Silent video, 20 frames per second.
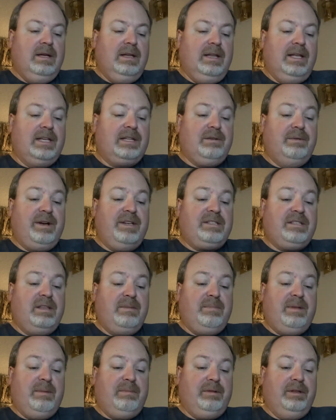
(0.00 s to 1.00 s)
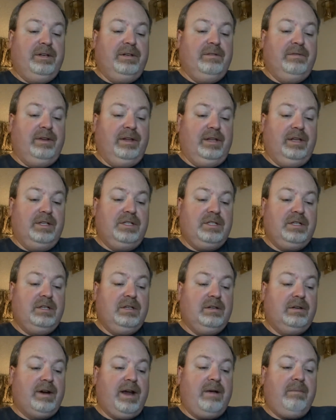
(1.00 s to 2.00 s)
Like the rest of the people in her village,
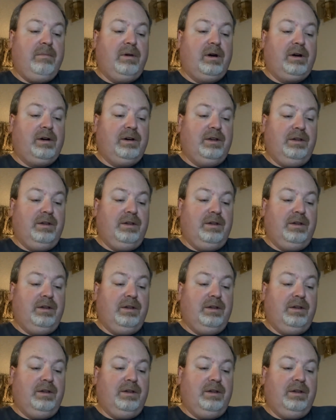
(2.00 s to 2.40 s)
her Aunt Margaret